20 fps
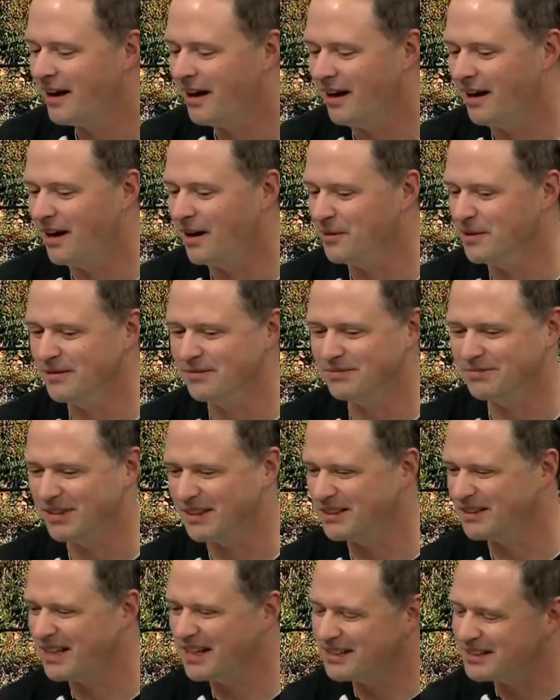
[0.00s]
Um, we have
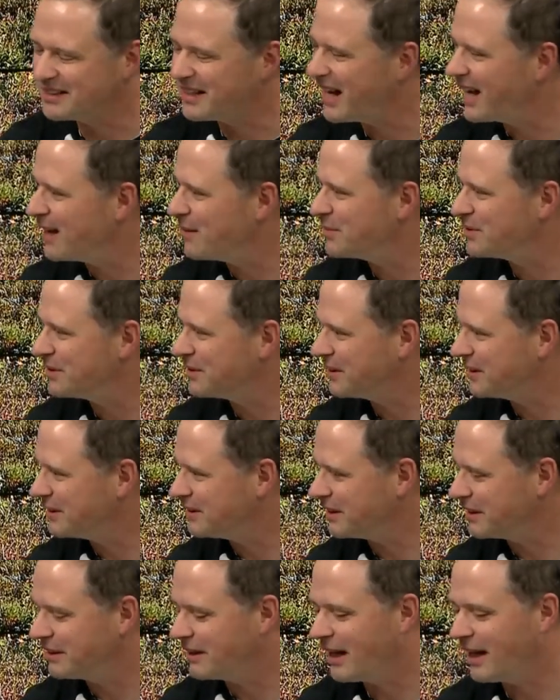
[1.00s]
like kids games and
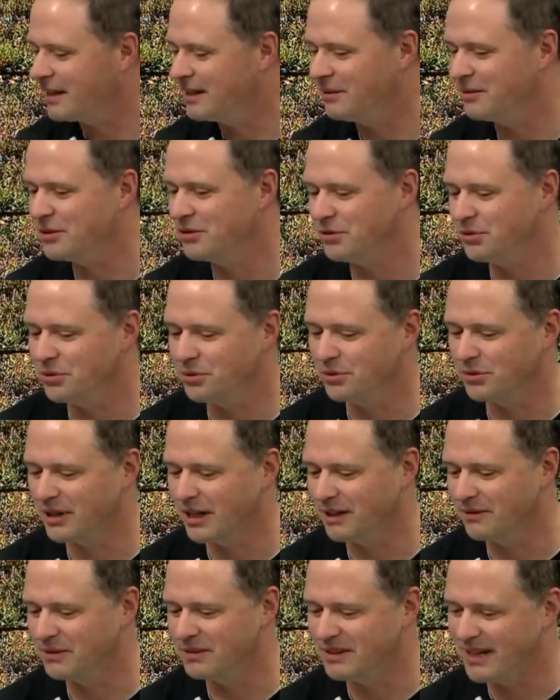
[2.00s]
things like that, and then we do
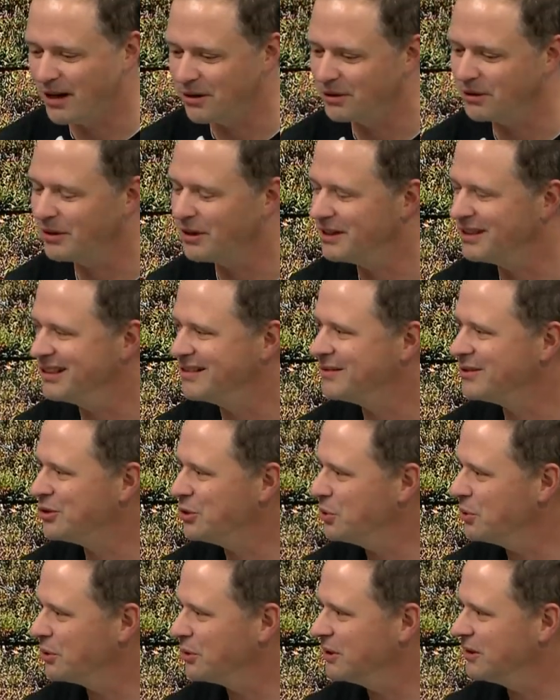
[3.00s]
kind of a downgraded
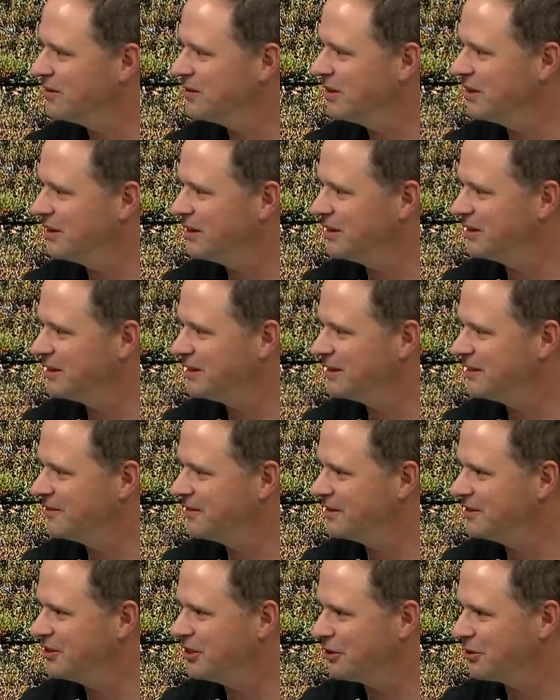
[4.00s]
tour of the of
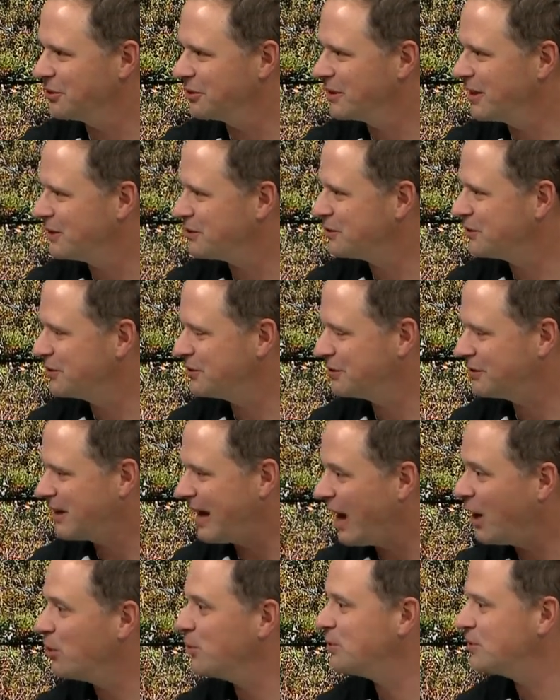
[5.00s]
the General Custer's
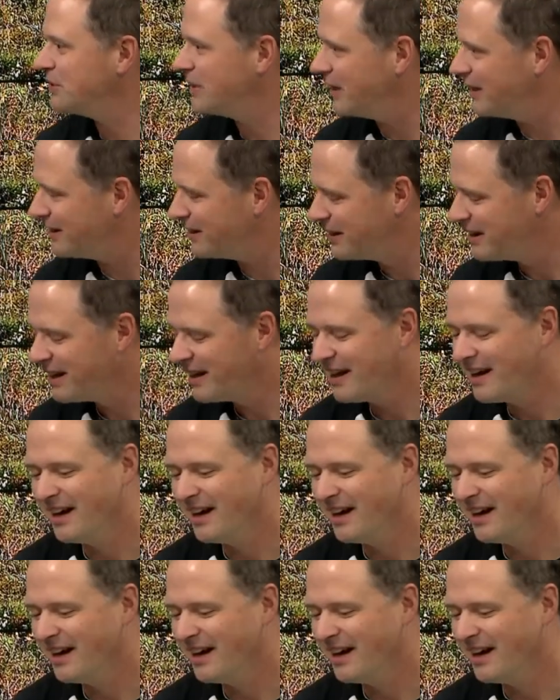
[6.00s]
house there,